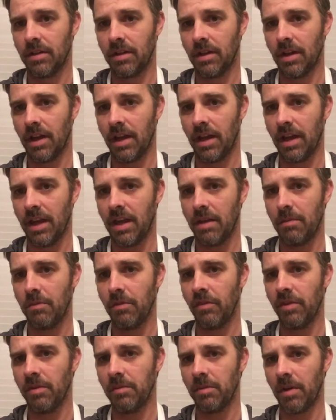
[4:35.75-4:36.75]
I am
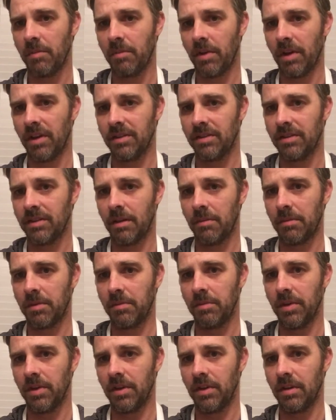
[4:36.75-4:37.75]
moving my bicep,
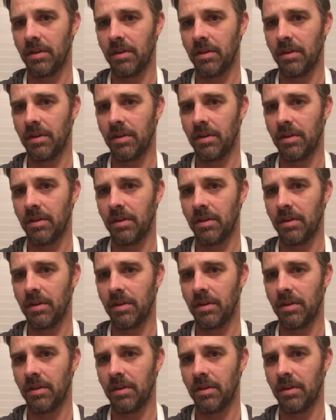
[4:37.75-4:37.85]
but